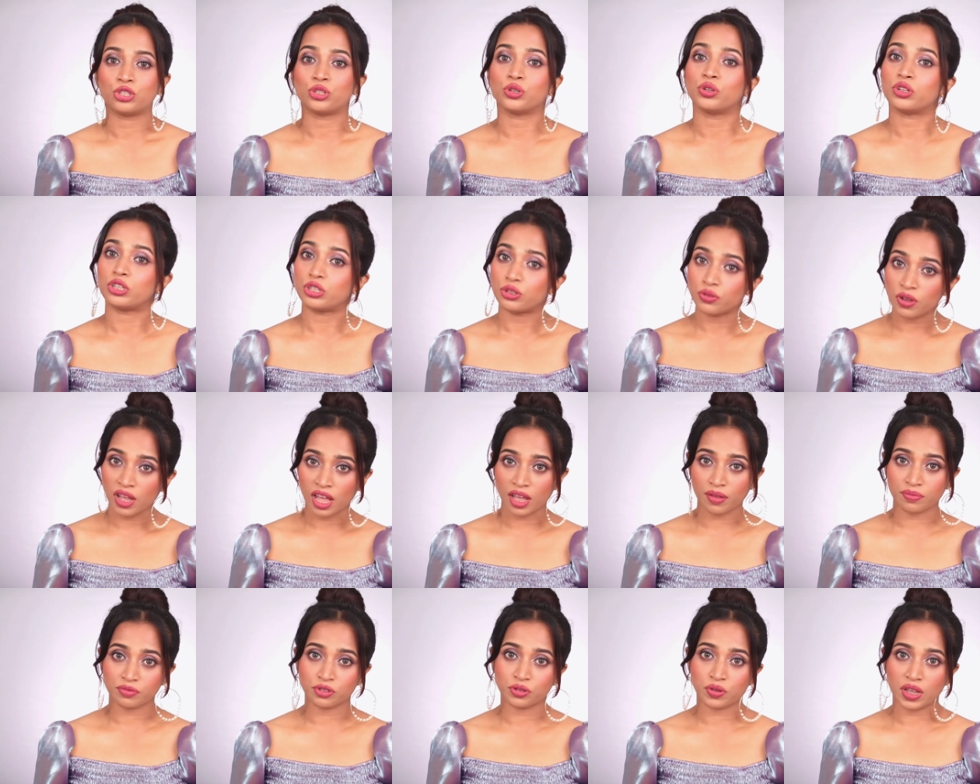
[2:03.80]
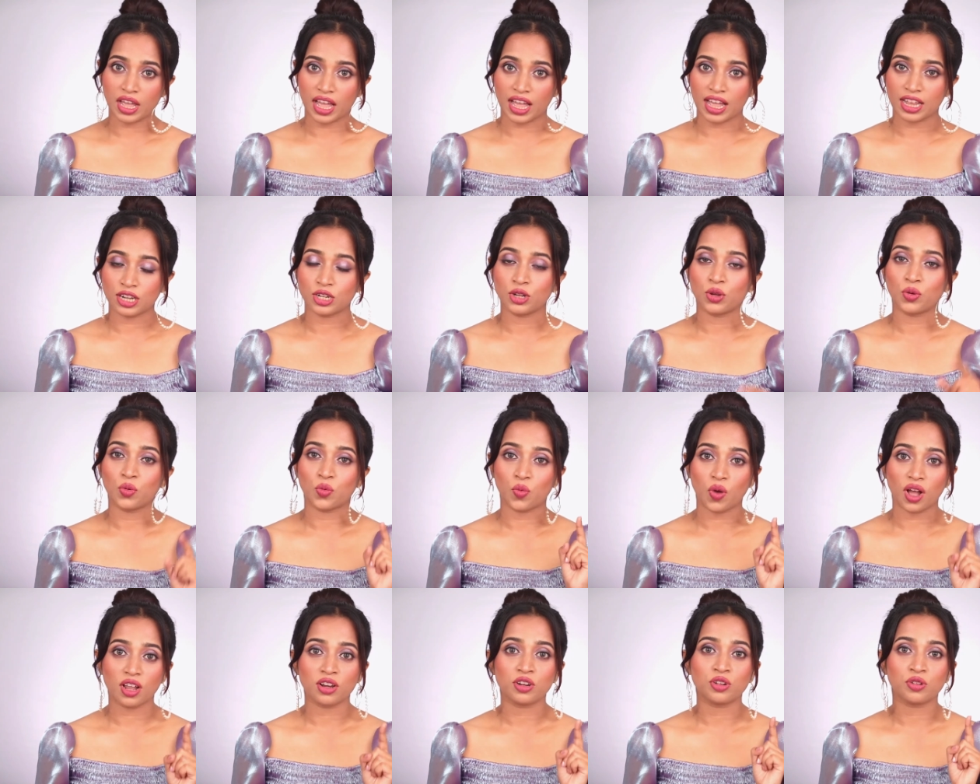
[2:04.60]
So you have to add
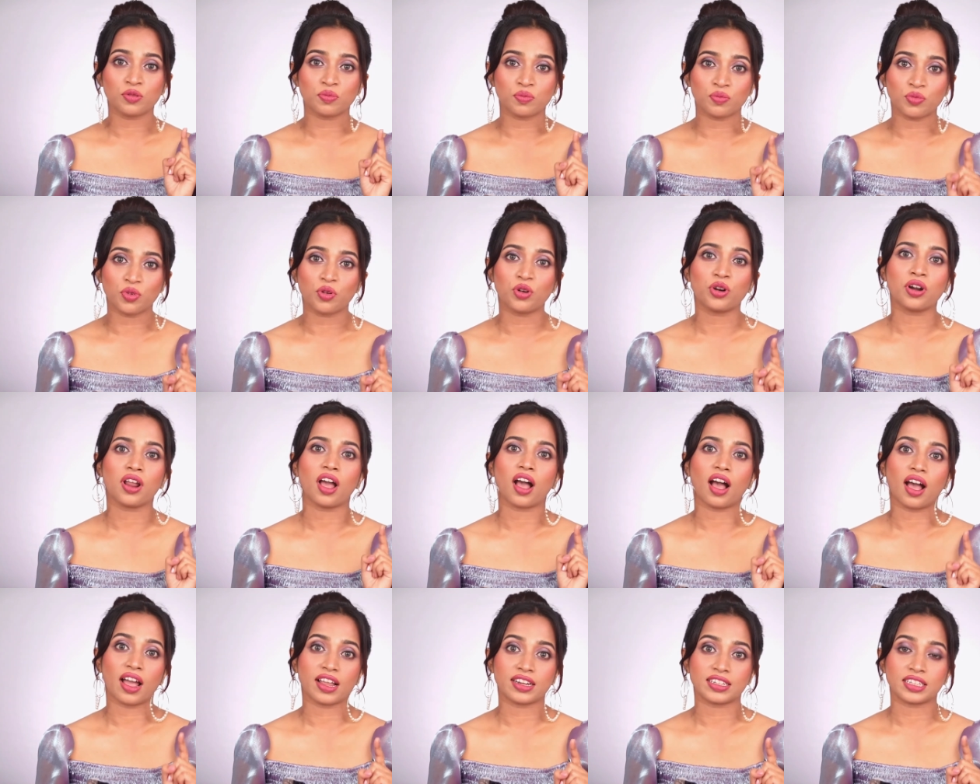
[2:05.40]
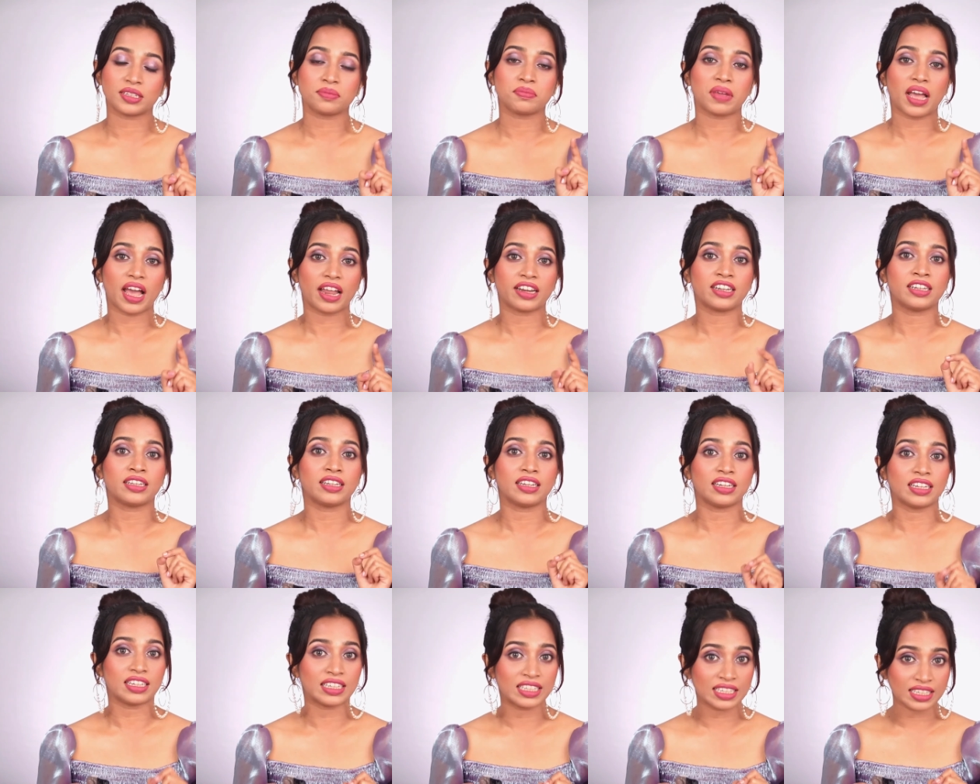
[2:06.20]
one more item
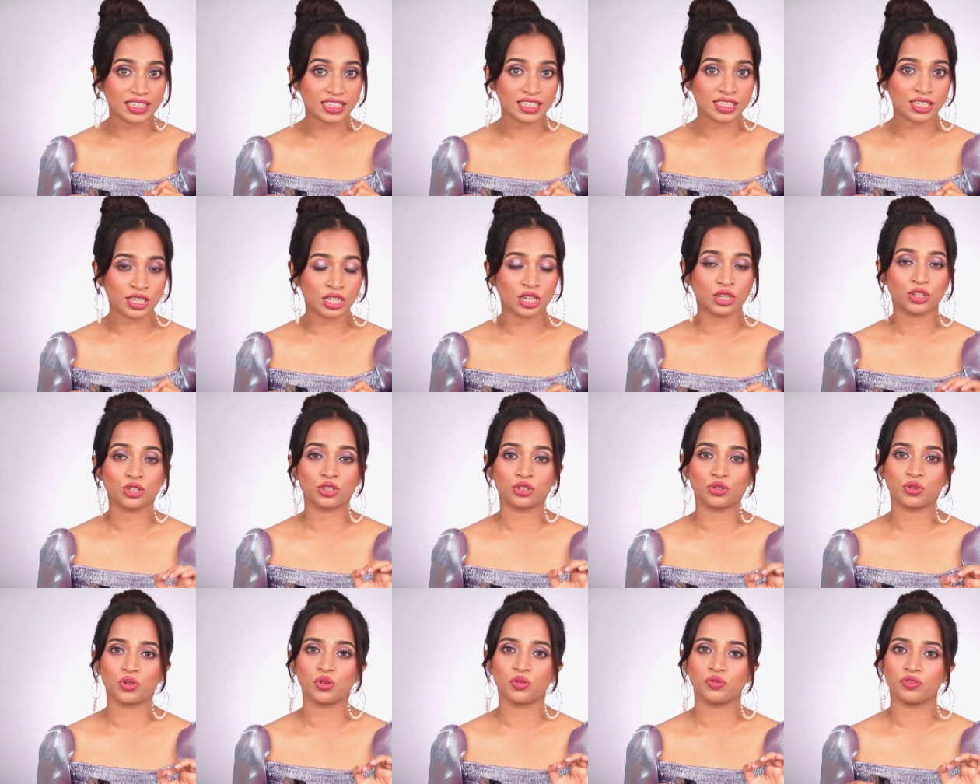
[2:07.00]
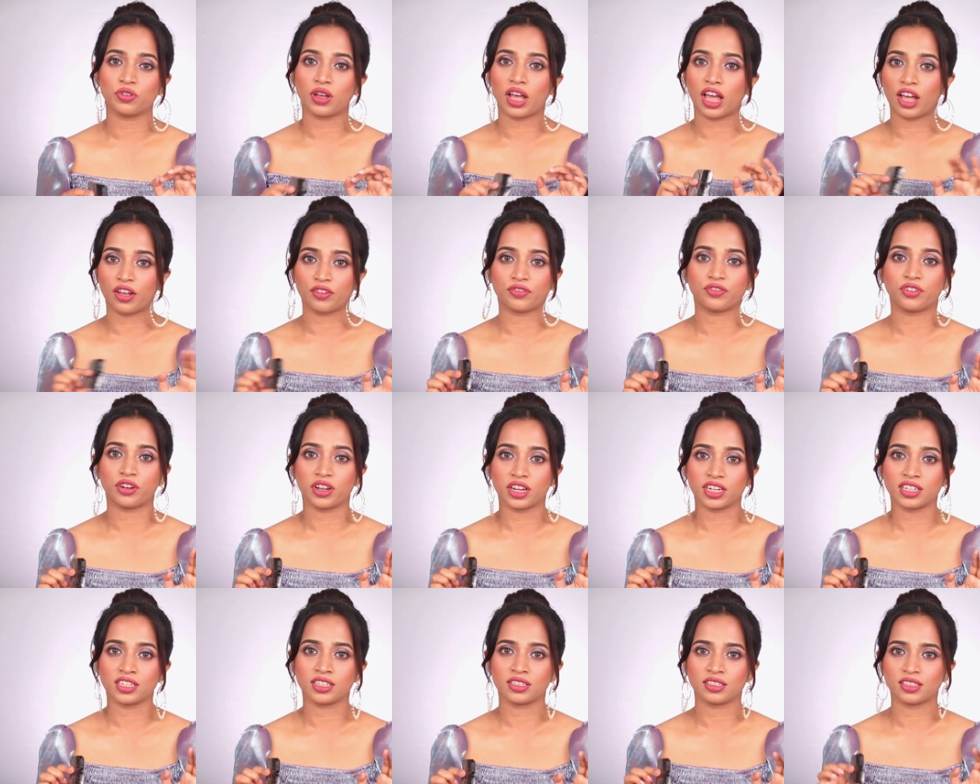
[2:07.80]
at least to
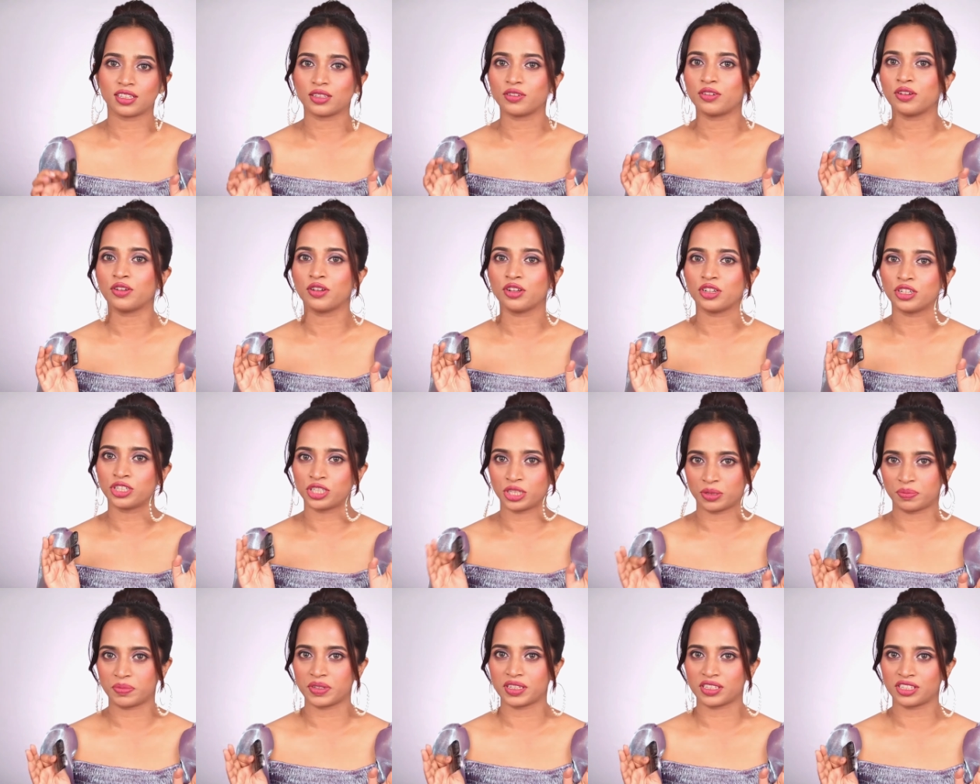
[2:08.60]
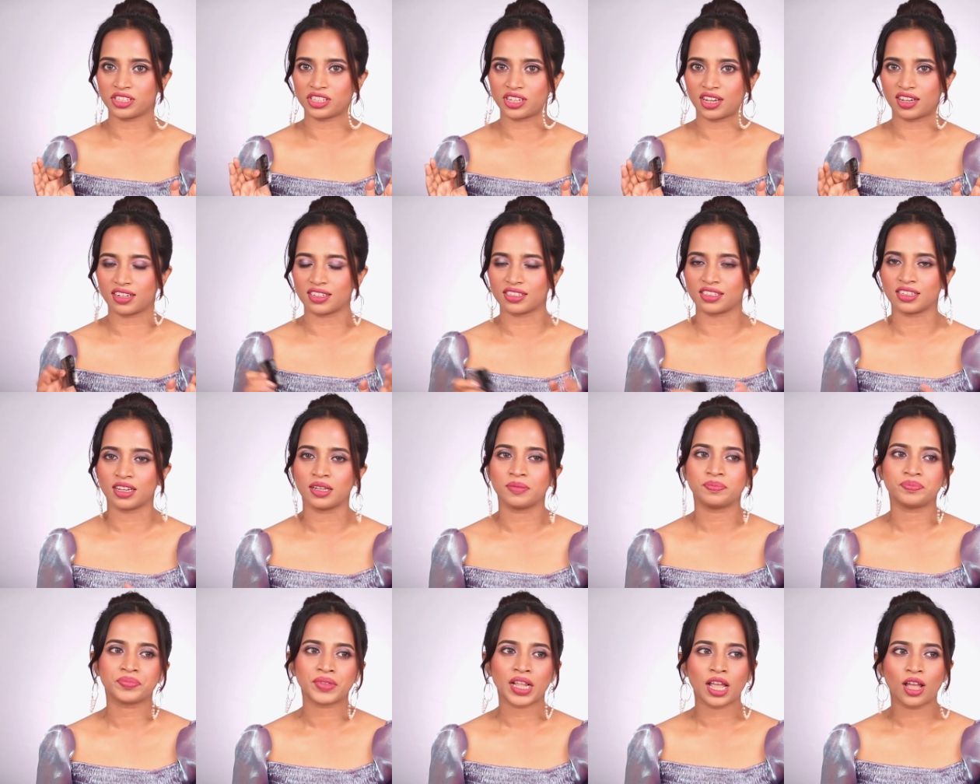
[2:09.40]
avoid the shipping charge,
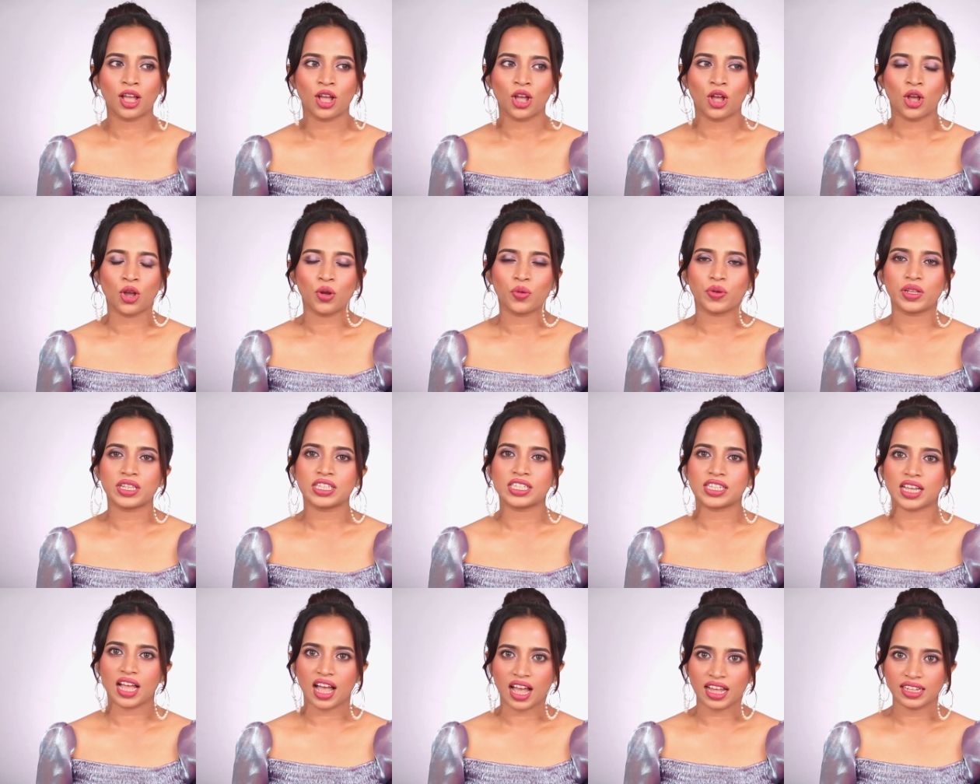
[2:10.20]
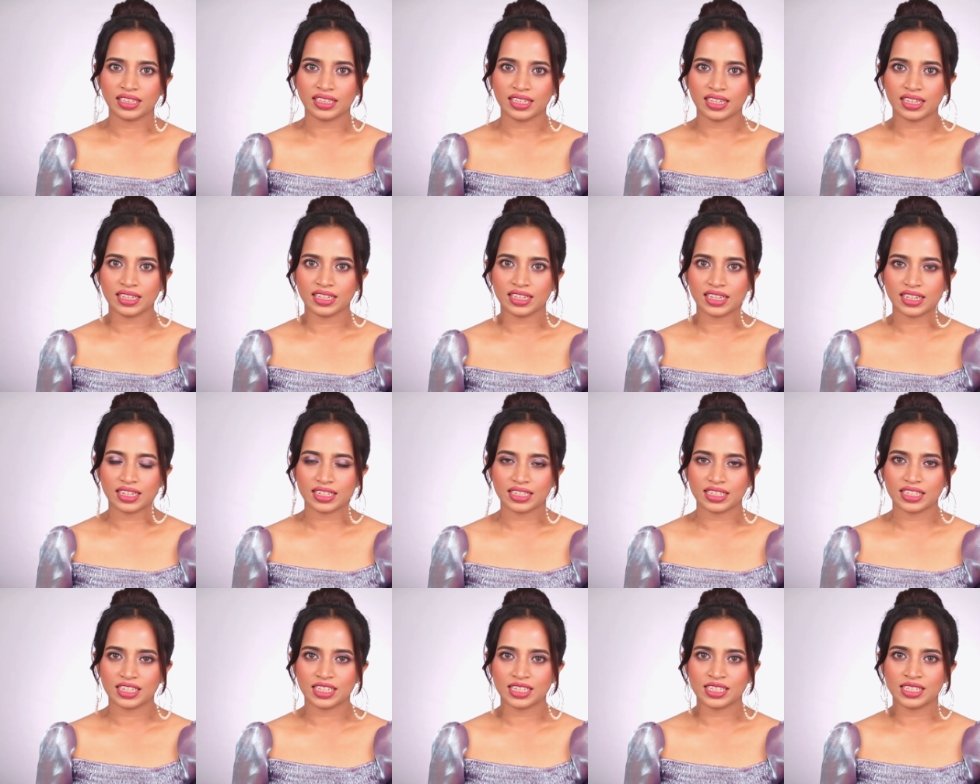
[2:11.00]
which I
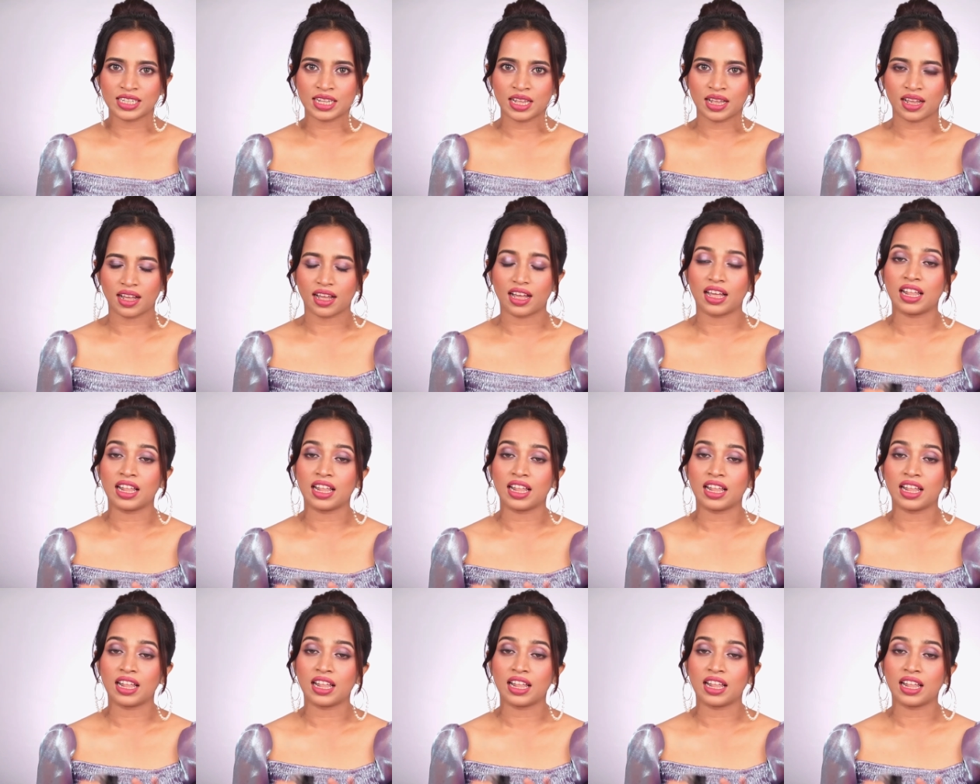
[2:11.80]
think it is